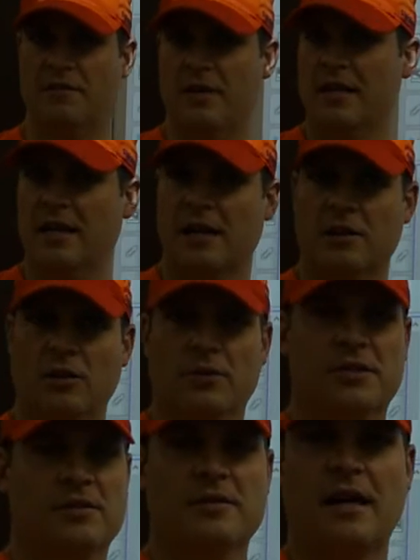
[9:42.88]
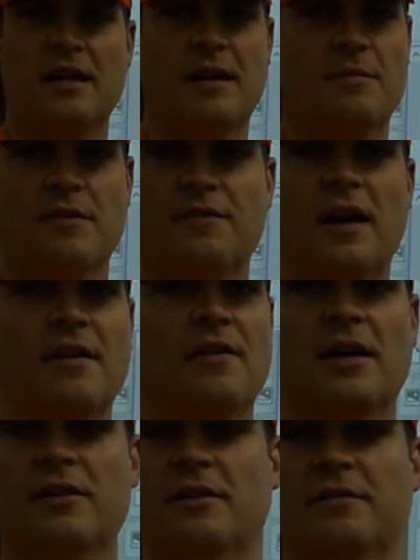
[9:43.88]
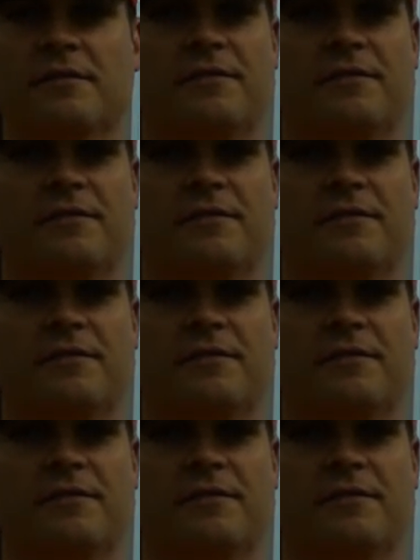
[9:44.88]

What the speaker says: we can get close to that number 500 and